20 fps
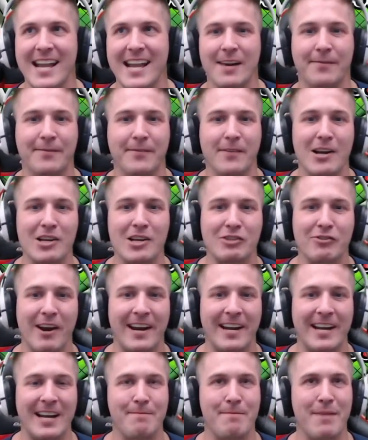get
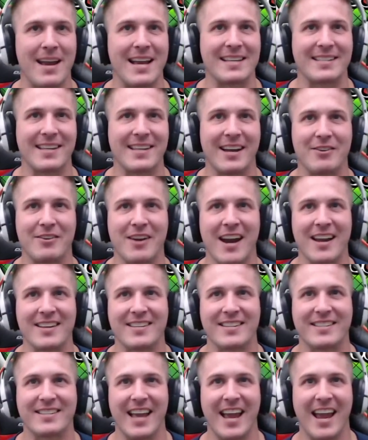frustrated, Mesa. You gotta
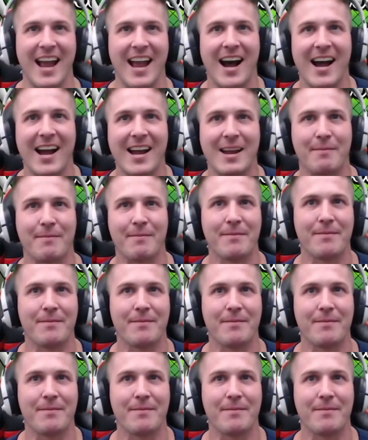stay hype.